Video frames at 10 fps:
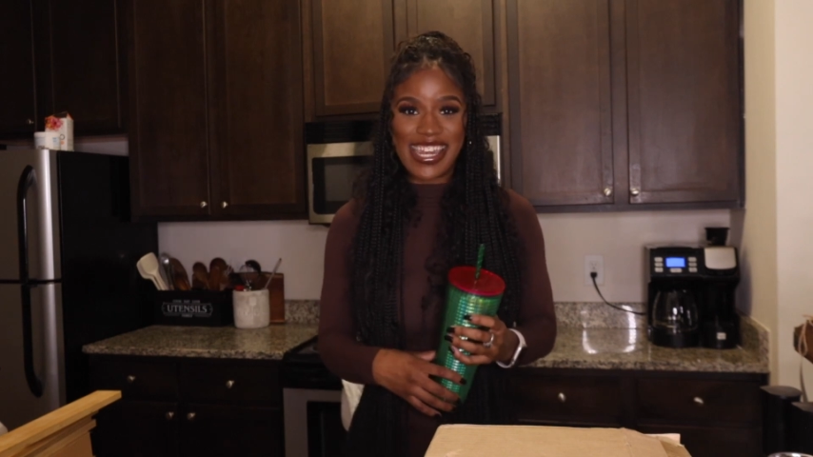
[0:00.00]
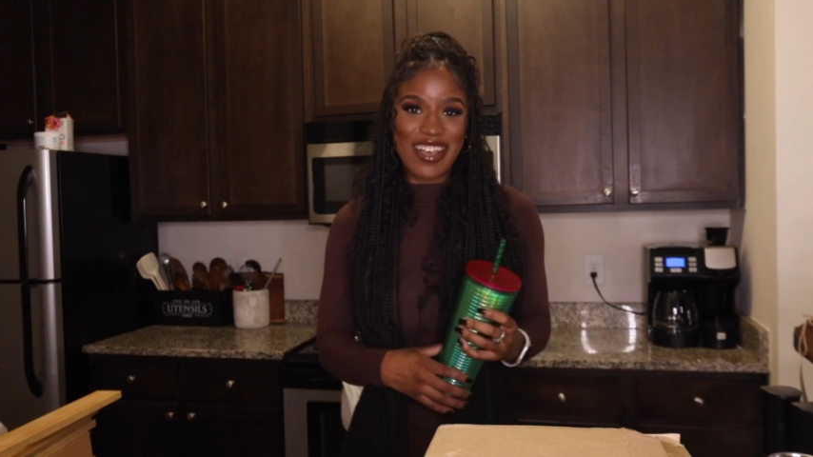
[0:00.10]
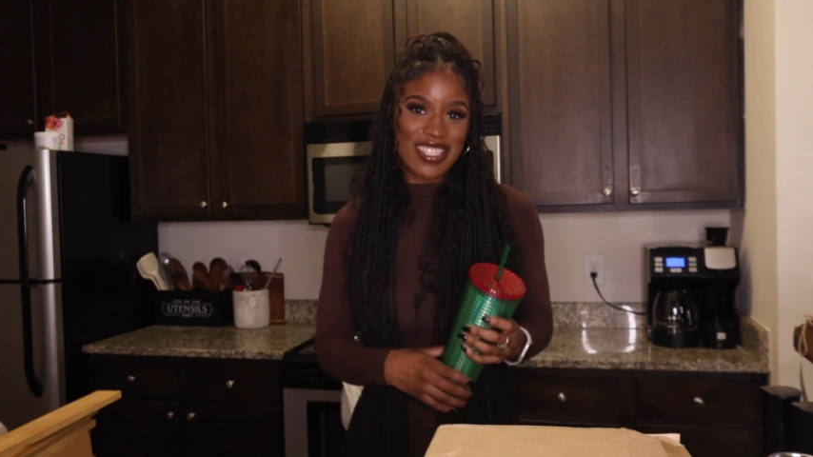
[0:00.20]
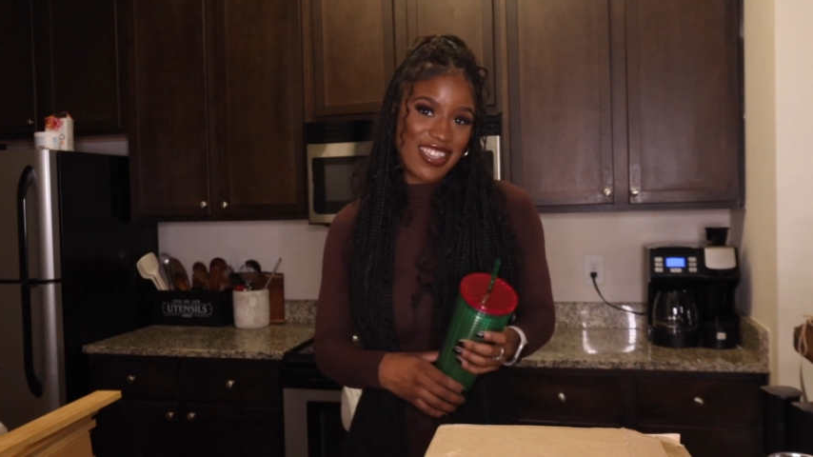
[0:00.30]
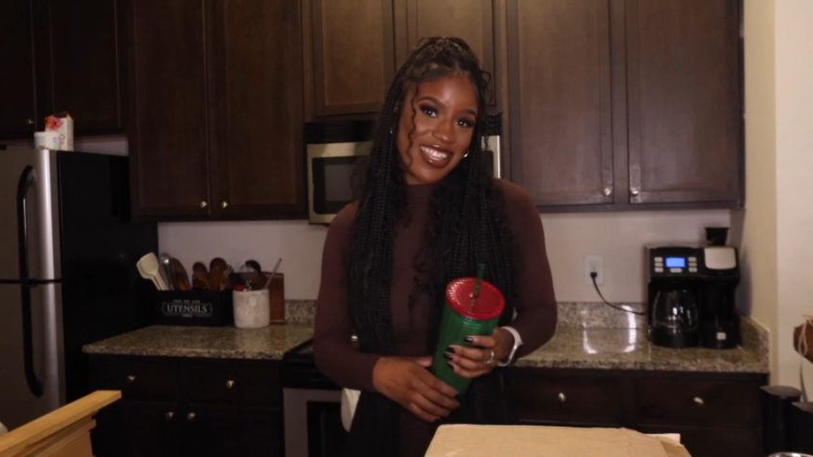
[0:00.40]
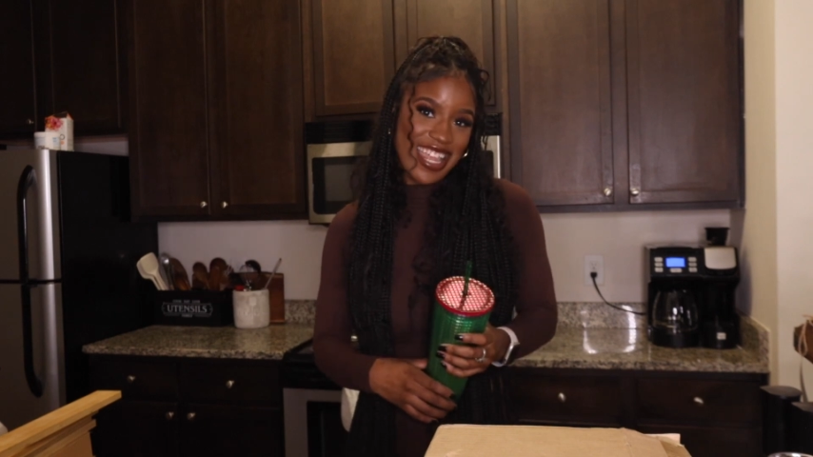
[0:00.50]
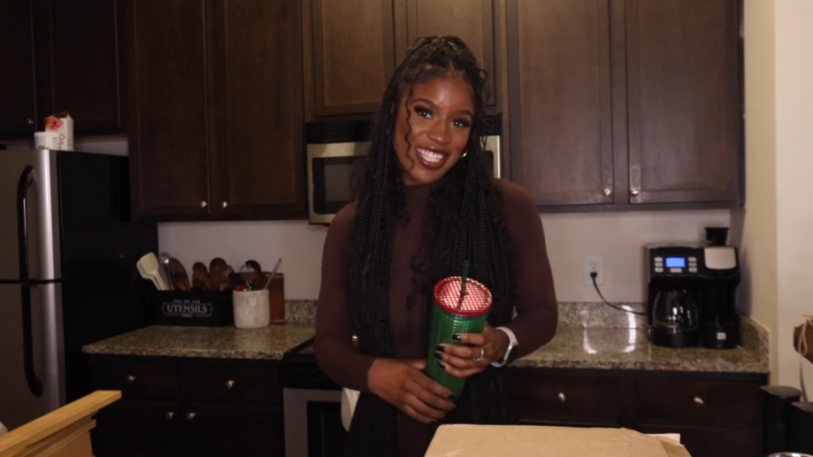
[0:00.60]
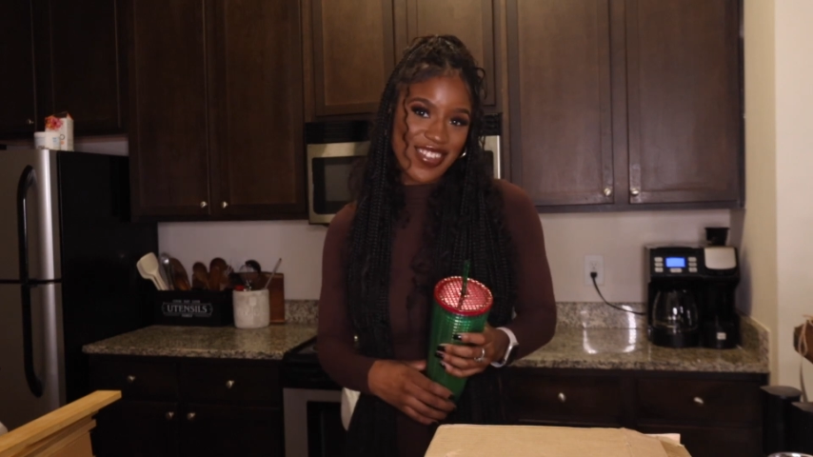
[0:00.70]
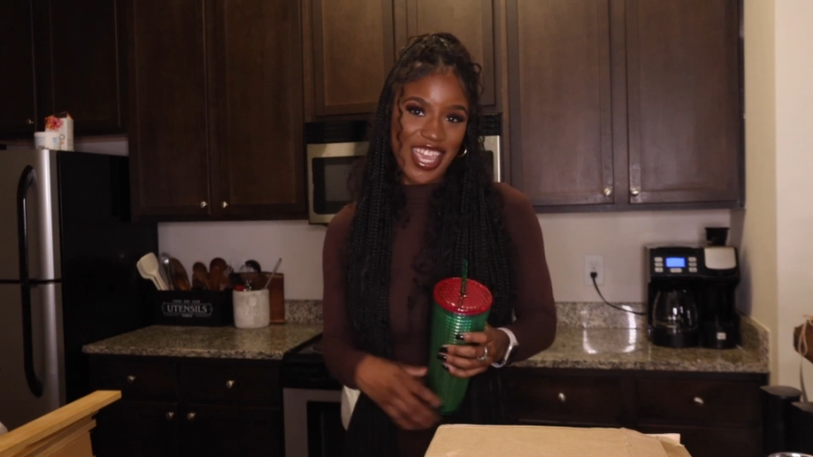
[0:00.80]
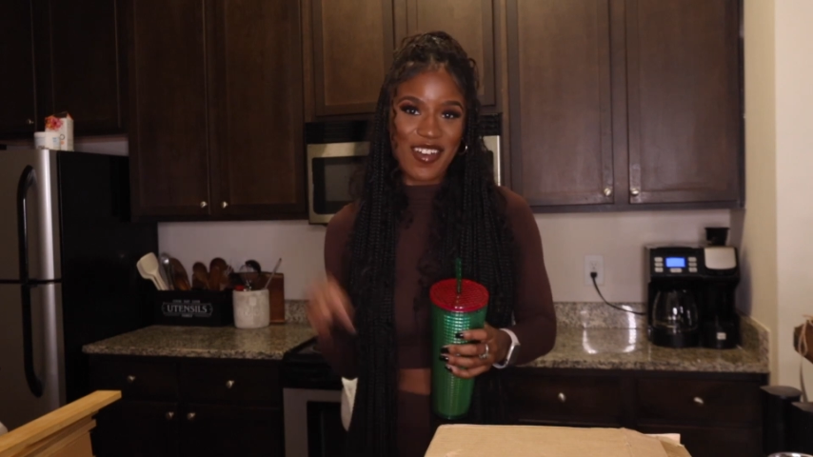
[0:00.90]
and I'll see you in the
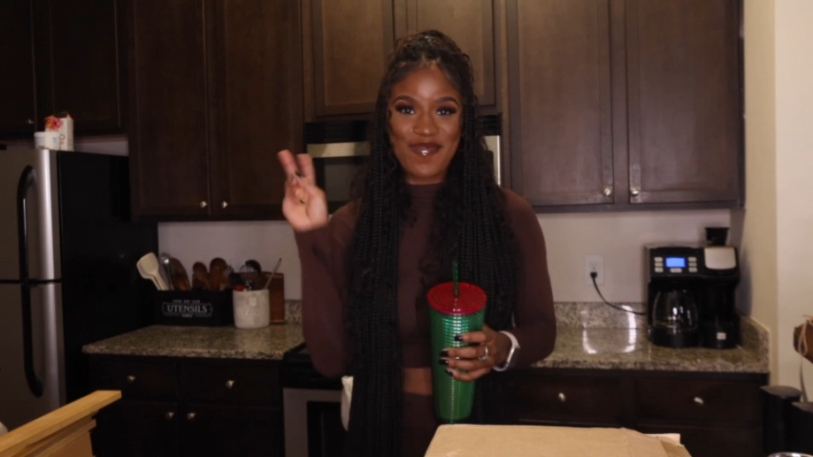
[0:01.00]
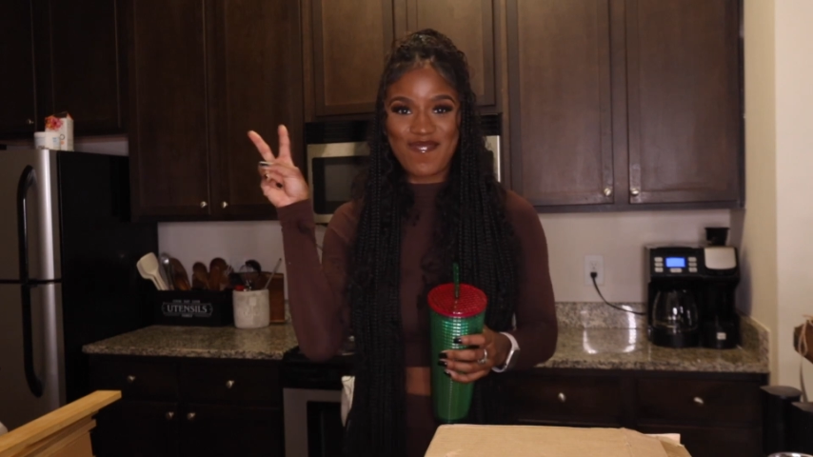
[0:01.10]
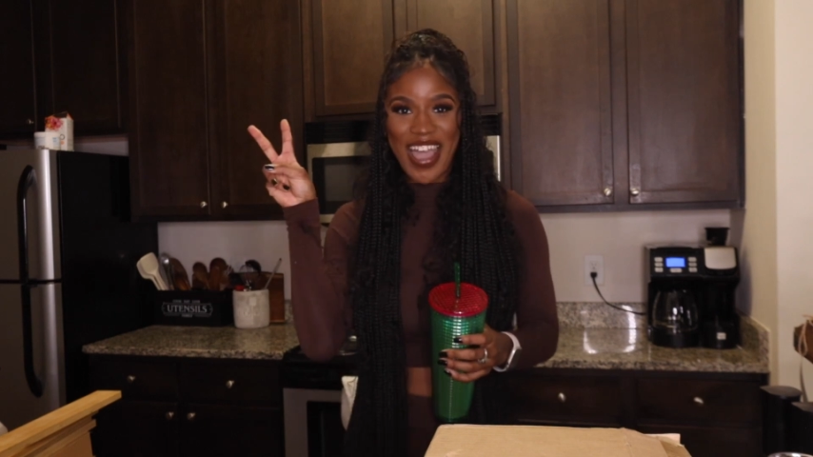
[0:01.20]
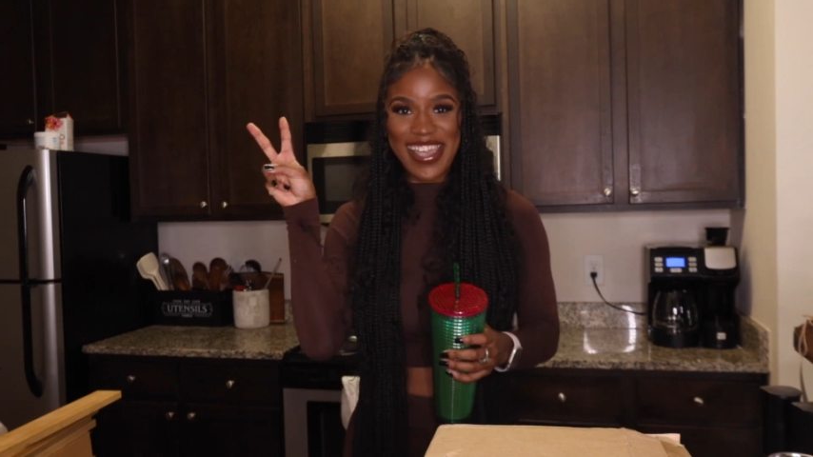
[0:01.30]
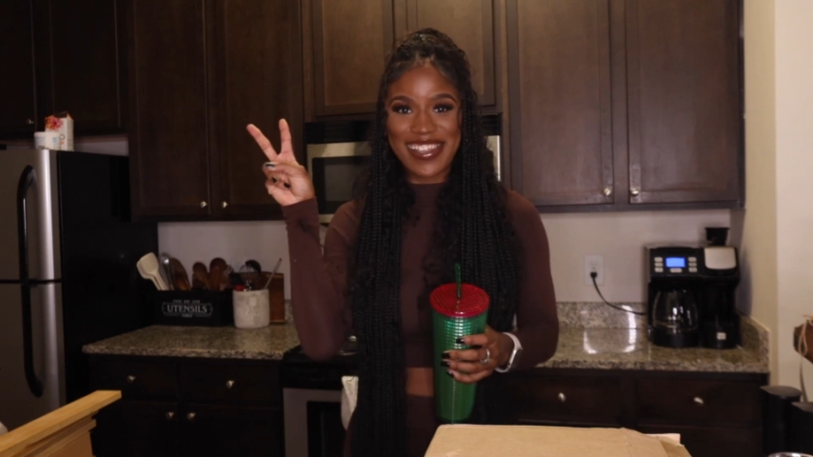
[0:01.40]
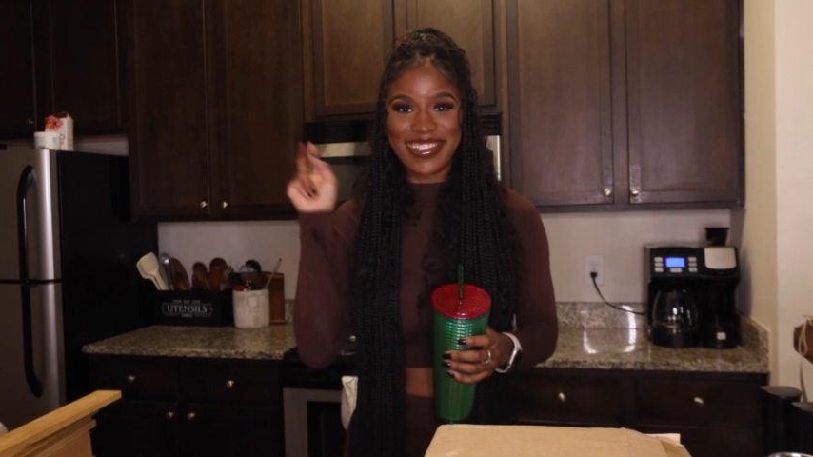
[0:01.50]
next video. Bye.